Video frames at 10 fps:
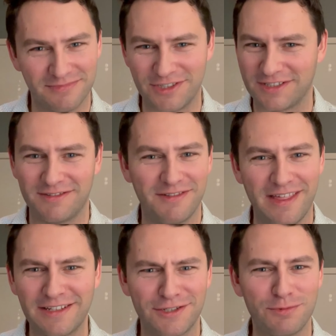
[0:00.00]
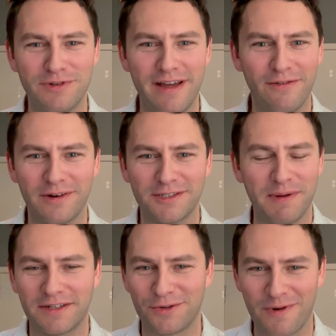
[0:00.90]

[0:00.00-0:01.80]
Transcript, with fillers: just things you would never expect to